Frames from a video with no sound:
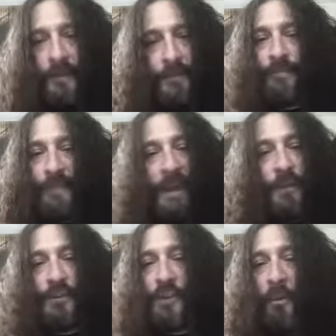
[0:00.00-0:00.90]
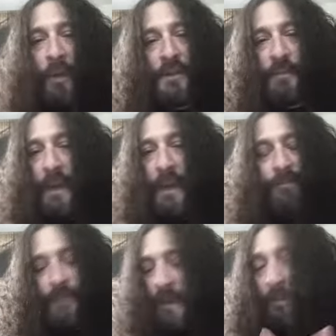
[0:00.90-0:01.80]
Thank you so much, man.
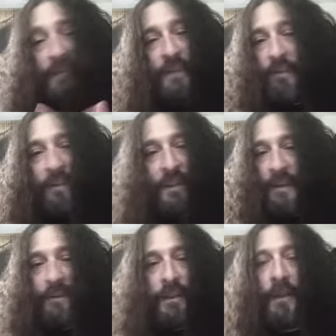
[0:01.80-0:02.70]
That means everything.